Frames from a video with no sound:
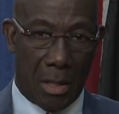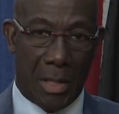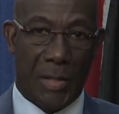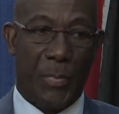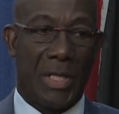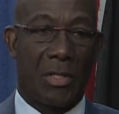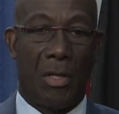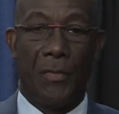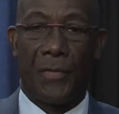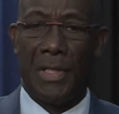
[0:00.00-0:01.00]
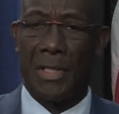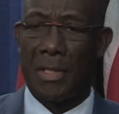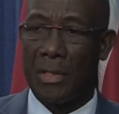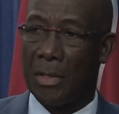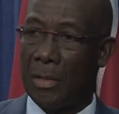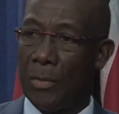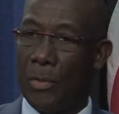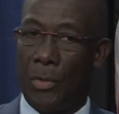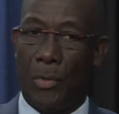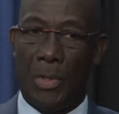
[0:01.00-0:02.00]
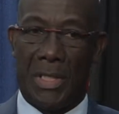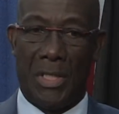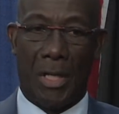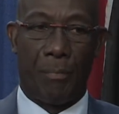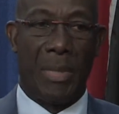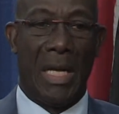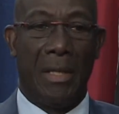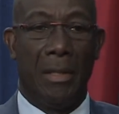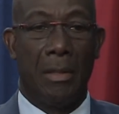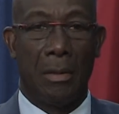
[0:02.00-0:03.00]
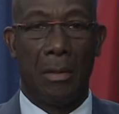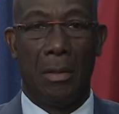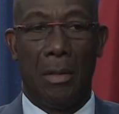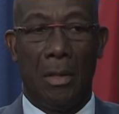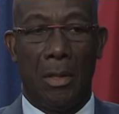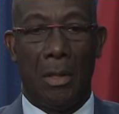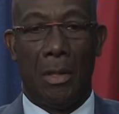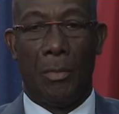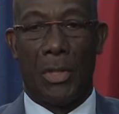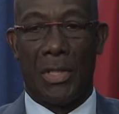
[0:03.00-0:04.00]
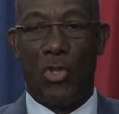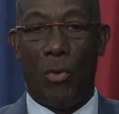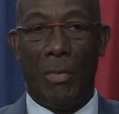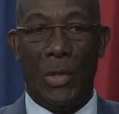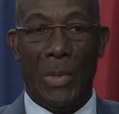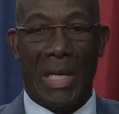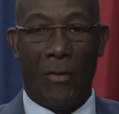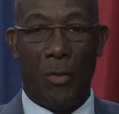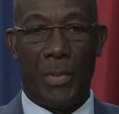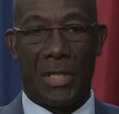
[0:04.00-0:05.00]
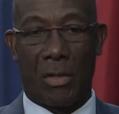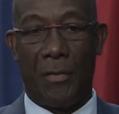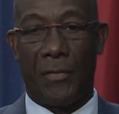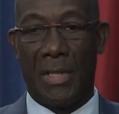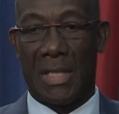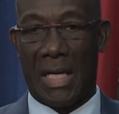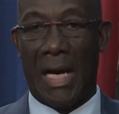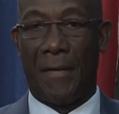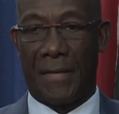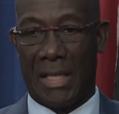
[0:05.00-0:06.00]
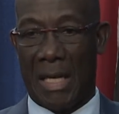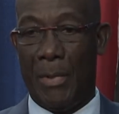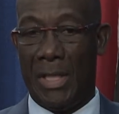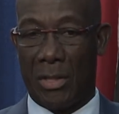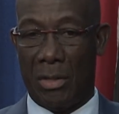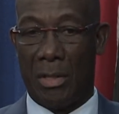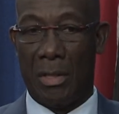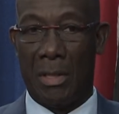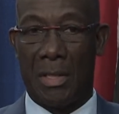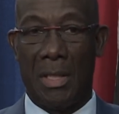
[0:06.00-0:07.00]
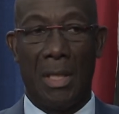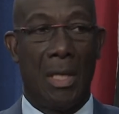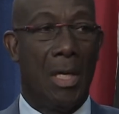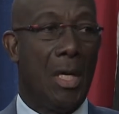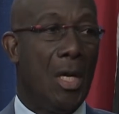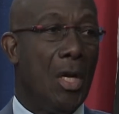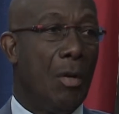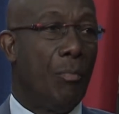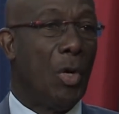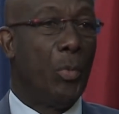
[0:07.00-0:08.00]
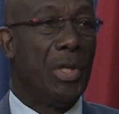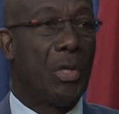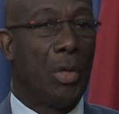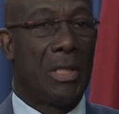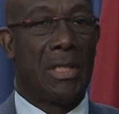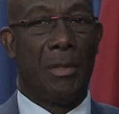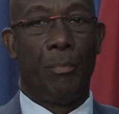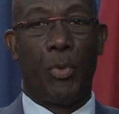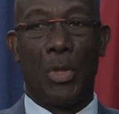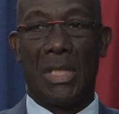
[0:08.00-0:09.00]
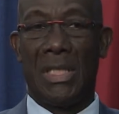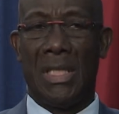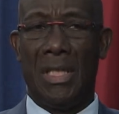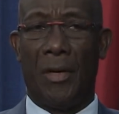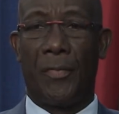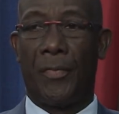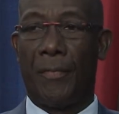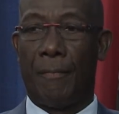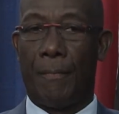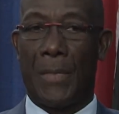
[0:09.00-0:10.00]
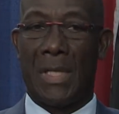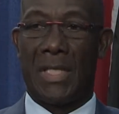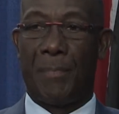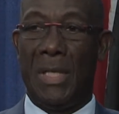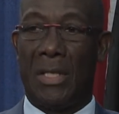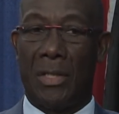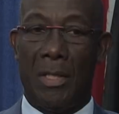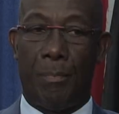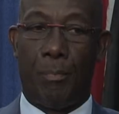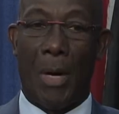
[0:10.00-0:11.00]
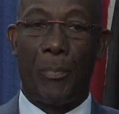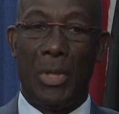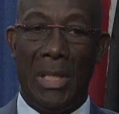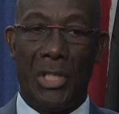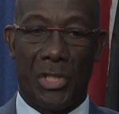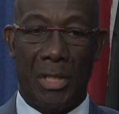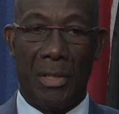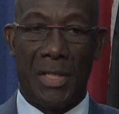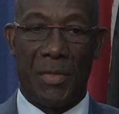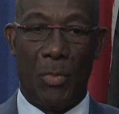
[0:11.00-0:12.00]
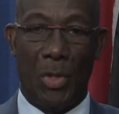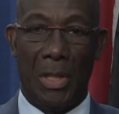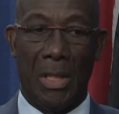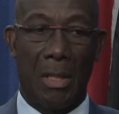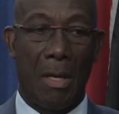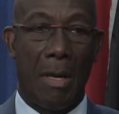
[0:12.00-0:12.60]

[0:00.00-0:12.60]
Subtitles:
This press conference was not planned because normally we have our press conference after Cabinet on a Thursday. But we thought it important enough to speak to the population this morning